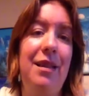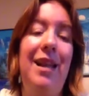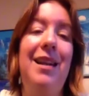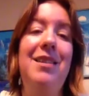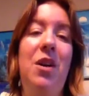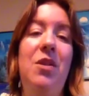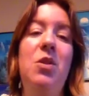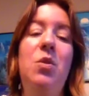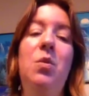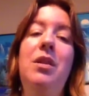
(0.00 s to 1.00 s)
And it's also
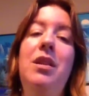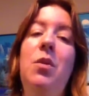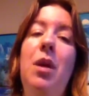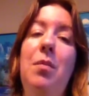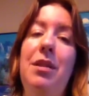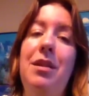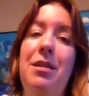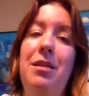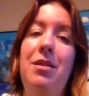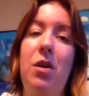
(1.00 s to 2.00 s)
a really great place to
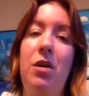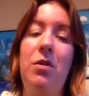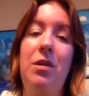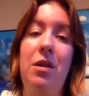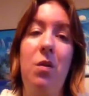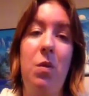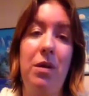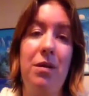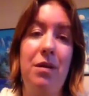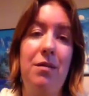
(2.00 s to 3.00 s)
start using
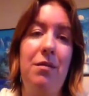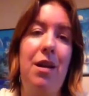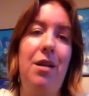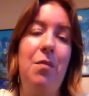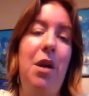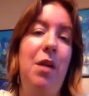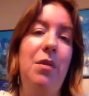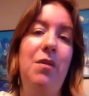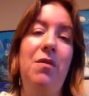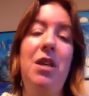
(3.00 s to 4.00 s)
oils. Okay, the bottom of
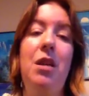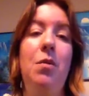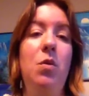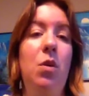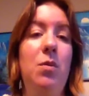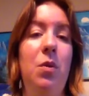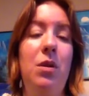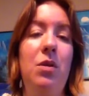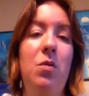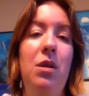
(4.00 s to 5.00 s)
the feet absorbs
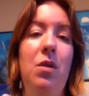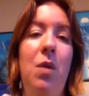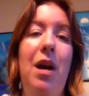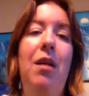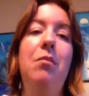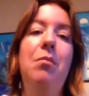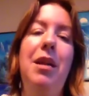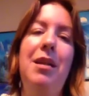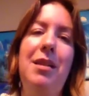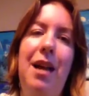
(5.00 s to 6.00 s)
oils really well, but
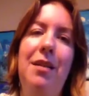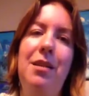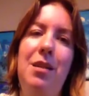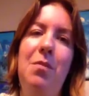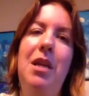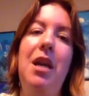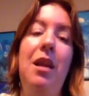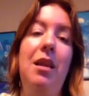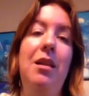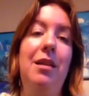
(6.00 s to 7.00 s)
it tends to be a
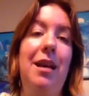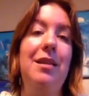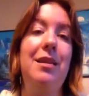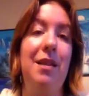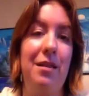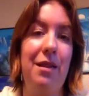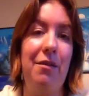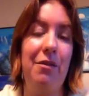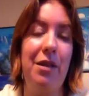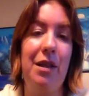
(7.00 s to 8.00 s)
little less sensitive.
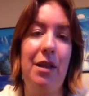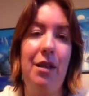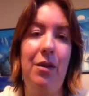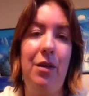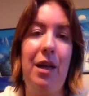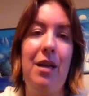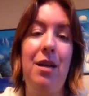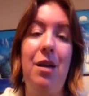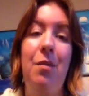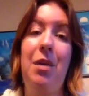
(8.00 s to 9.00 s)
Okay,
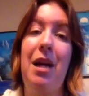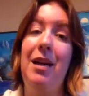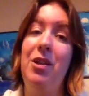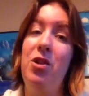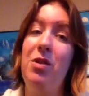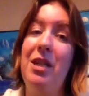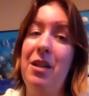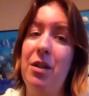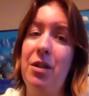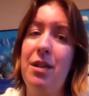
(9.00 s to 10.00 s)
behind your
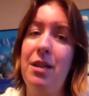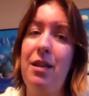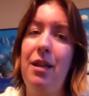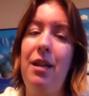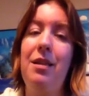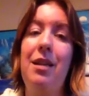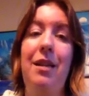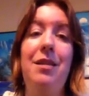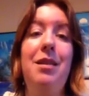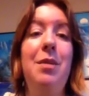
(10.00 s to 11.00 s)
ears
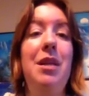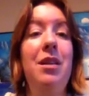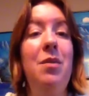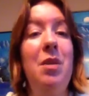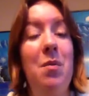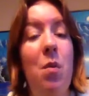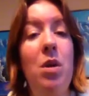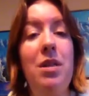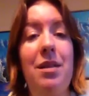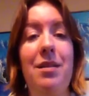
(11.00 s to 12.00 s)
tends to be a little bit more
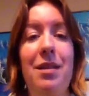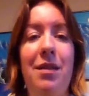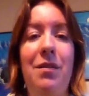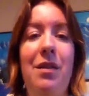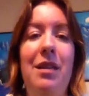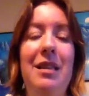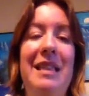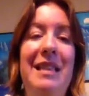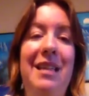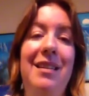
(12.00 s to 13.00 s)
sensitive. The
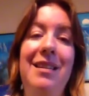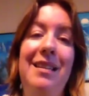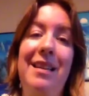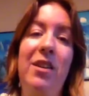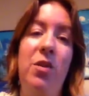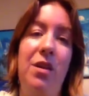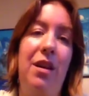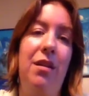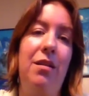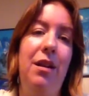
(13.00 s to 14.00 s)
skin is thinner there.